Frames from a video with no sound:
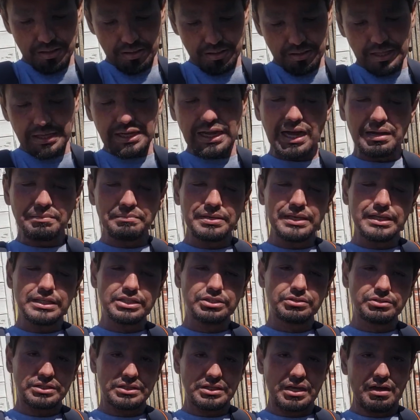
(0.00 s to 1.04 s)
they got me
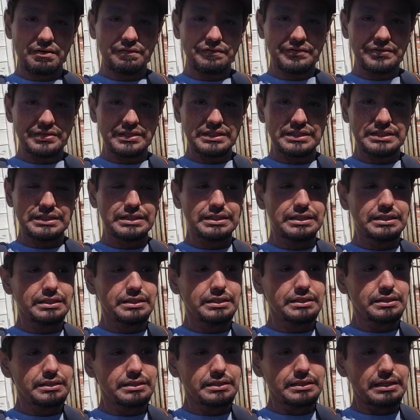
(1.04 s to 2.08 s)
into his office,
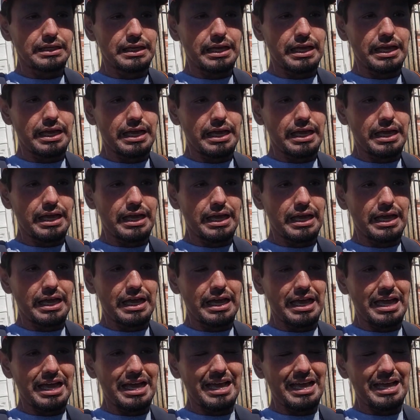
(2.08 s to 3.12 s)

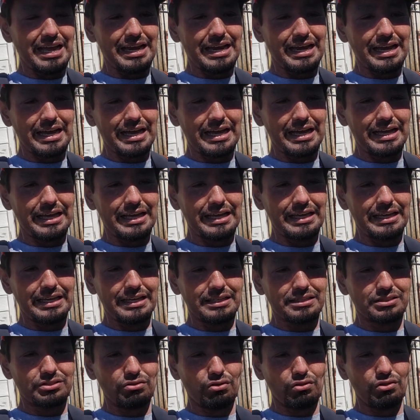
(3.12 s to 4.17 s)
and
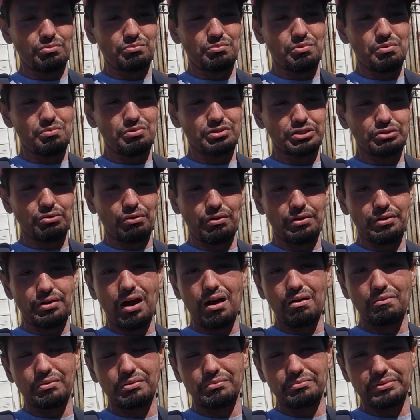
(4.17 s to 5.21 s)
I told him what was going
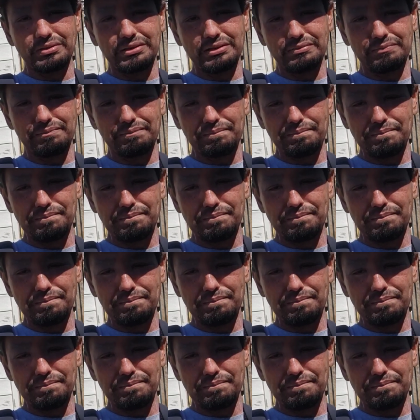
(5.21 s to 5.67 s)
on with me.